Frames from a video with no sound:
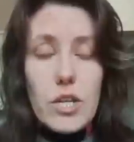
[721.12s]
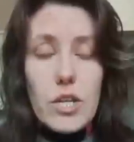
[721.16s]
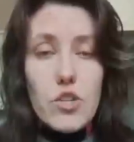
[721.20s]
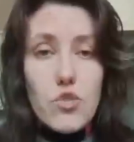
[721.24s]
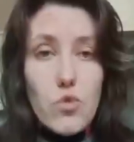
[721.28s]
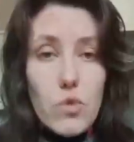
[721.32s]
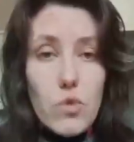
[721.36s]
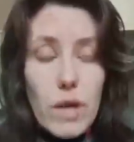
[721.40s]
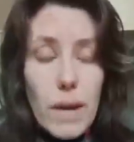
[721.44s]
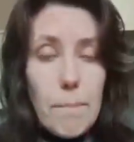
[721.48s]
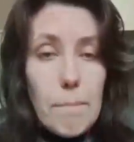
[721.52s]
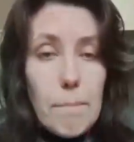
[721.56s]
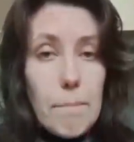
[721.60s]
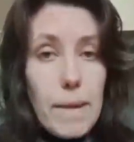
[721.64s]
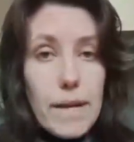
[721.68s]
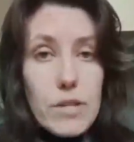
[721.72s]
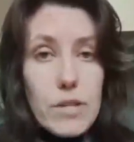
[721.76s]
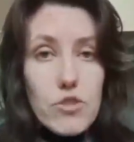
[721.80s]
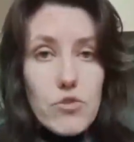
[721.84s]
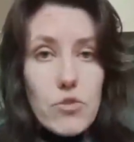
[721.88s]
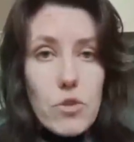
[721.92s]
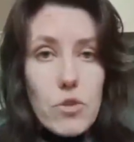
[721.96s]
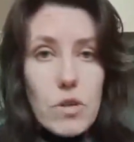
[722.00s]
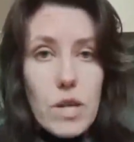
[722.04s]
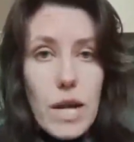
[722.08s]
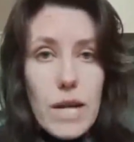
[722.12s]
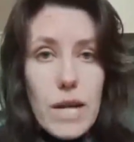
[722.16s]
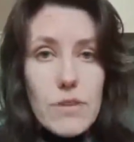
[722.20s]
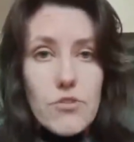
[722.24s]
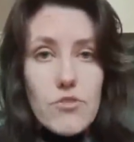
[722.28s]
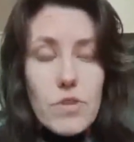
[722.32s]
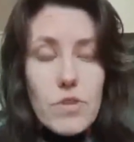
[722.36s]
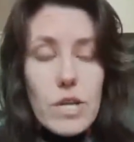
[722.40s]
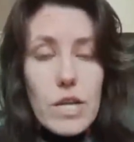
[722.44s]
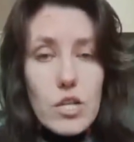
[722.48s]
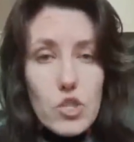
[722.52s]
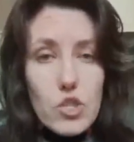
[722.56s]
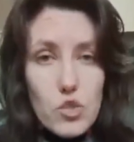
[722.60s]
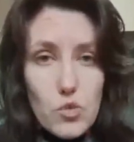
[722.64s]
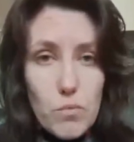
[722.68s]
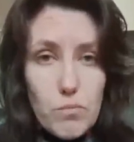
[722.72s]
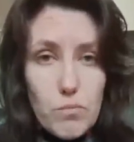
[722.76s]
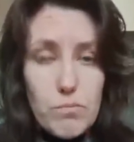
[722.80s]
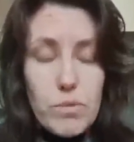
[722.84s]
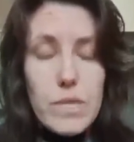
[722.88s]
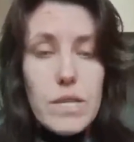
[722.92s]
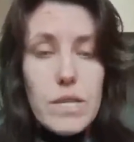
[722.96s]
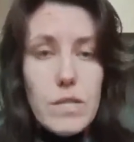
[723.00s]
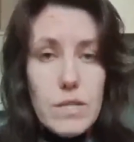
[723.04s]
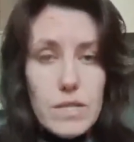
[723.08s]
and to come back to your country and to
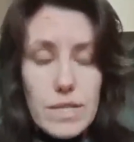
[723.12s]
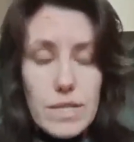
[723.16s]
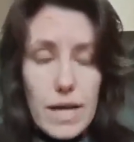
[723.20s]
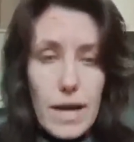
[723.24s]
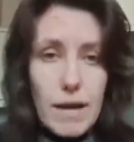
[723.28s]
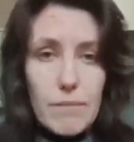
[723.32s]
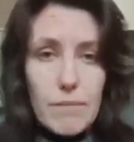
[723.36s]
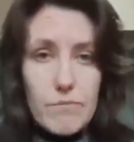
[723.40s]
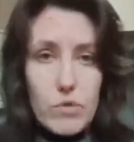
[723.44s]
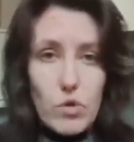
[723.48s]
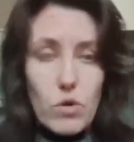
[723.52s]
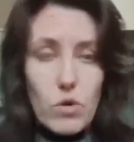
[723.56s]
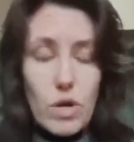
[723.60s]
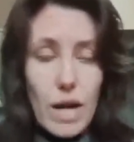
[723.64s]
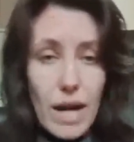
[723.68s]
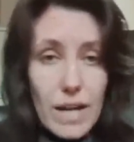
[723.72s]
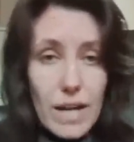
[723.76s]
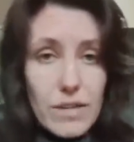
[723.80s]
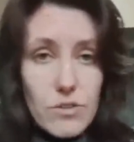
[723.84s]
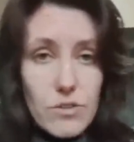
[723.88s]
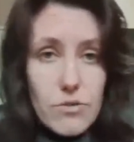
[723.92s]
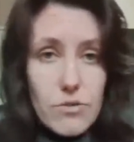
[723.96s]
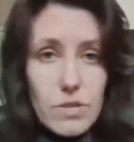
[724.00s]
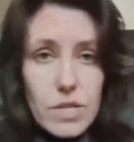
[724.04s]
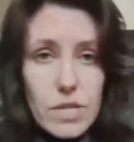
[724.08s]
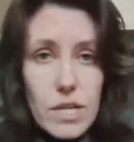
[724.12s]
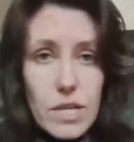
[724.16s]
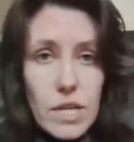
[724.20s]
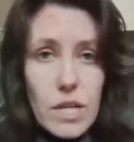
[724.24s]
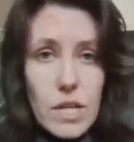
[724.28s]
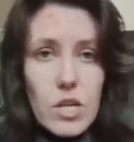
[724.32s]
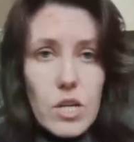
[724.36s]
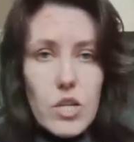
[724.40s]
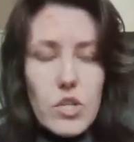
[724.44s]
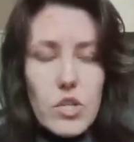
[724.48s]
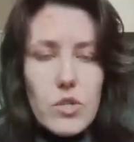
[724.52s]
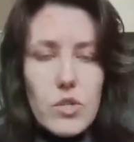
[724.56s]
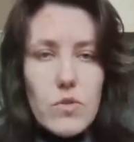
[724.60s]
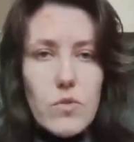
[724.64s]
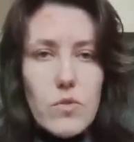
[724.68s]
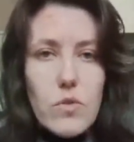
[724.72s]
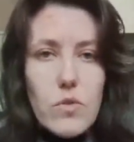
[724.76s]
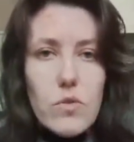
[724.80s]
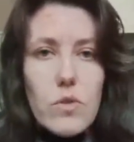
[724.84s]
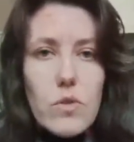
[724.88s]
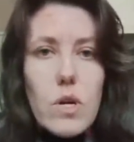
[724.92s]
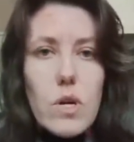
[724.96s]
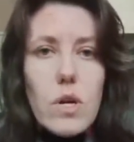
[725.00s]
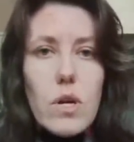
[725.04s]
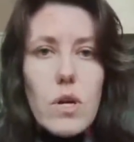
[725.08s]
build up your country.
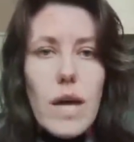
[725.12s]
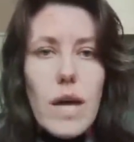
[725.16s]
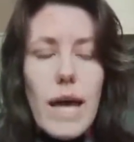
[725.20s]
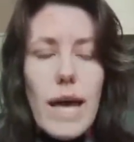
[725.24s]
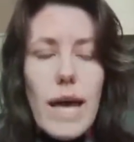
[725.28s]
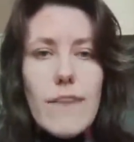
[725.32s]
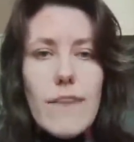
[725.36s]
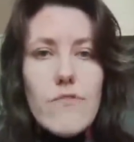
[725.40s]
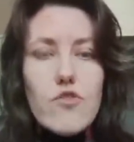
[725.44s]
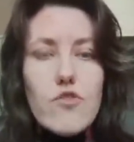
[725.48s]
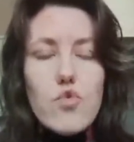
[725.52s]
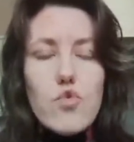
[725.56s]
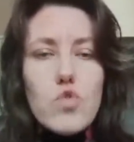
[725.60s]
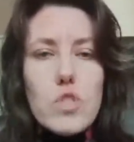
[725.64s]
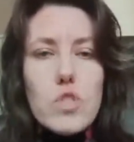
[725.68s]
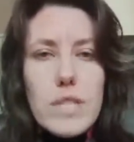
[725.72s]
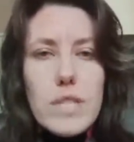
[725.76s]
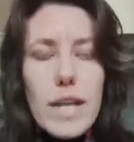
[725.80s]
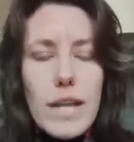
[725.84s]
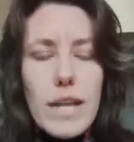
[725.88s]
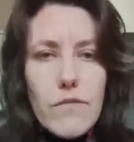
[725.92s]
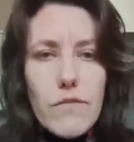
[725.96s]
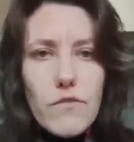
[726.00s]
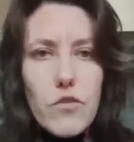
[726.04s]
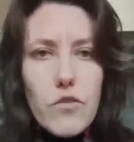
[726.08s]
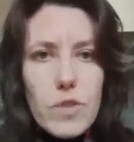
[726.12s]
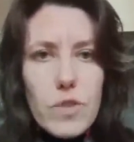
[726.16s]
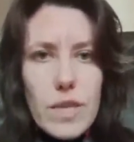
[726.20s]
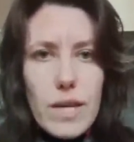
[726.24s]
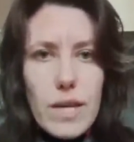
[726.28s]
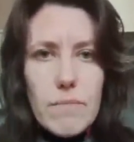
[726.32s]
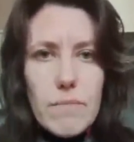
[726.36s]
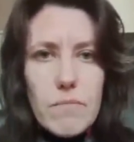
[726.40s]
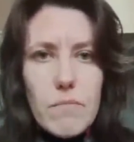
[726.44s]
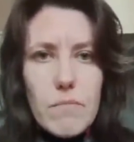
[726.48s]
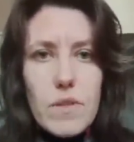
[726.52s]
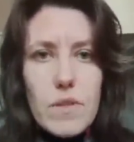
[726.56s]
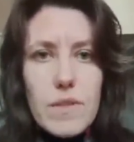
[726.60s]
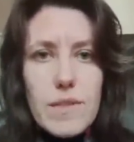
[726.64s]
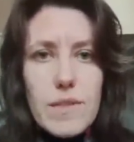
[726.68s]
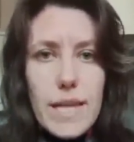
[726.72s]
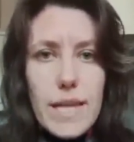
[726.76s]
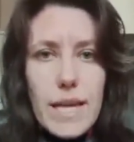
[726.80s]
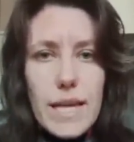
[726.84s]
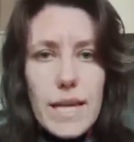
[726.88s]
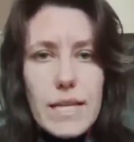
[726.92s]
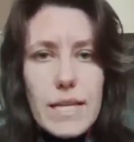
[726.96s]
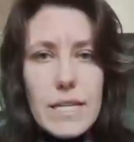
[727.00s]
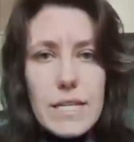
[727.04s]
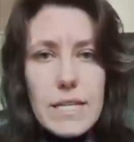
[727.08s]
You have to stand for them.
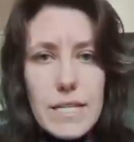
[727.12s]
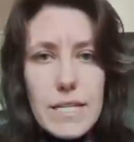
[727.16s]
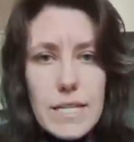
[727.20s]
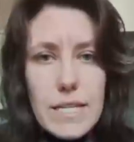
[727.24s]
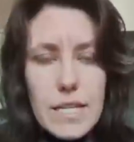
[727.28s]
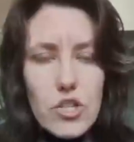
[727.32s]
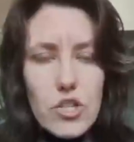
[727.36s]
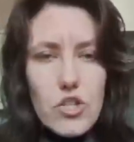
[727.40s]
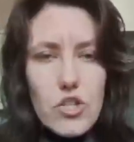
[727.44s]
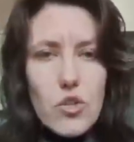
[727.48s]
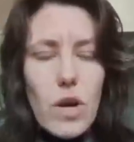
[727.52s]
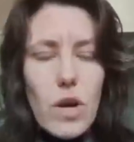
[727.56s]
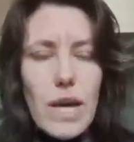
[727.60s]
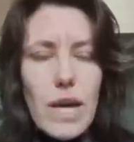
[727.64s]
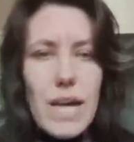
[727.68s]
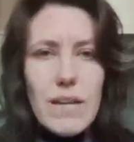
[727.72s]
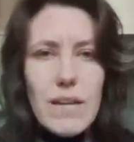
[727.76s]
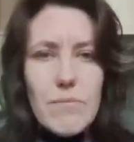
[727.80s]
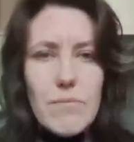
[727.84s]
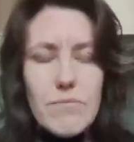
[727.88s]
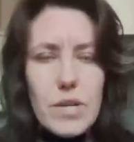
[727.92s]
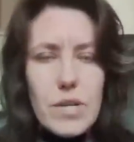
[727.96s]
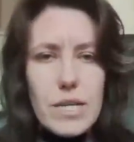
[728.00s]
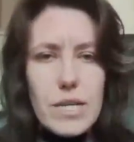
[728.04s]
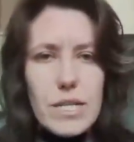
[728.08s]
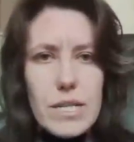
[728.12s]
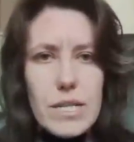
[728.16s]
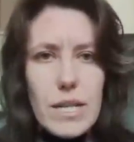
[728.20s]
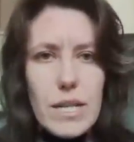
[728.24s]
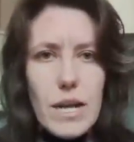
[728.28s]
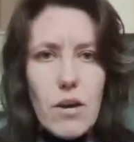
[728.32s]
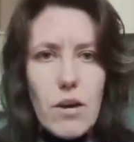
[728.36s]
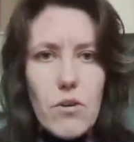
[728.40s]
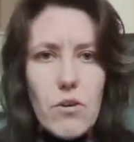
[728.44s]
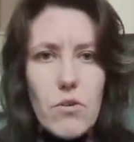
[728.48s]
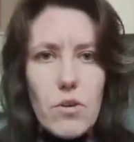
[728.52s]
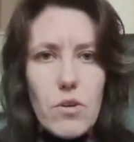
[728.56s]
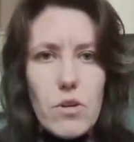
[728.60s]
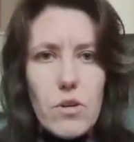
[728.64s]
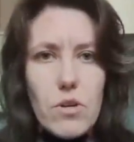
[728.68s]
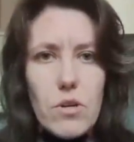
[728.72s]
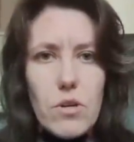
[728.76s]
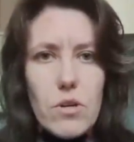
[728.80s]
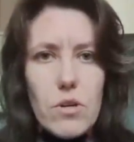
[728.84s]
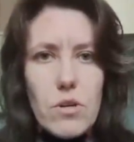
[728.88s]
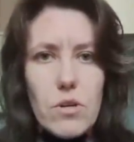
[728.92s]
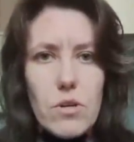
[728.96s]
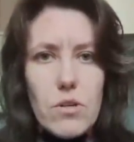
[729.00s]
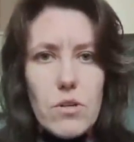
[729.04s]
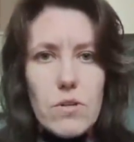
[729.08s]
They need your help right now.
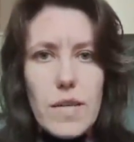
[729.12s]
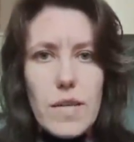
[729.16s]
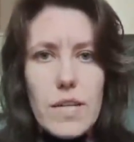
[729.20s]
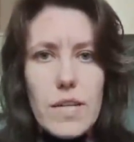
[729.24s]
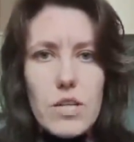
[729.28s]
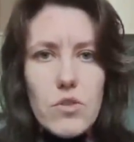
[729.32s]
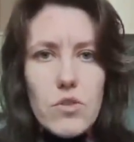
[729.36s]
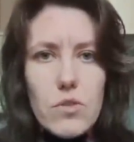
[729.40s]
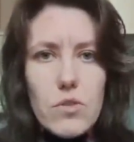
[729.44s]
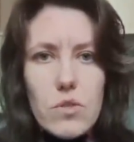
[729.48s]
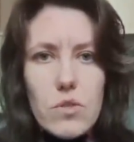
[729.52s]
They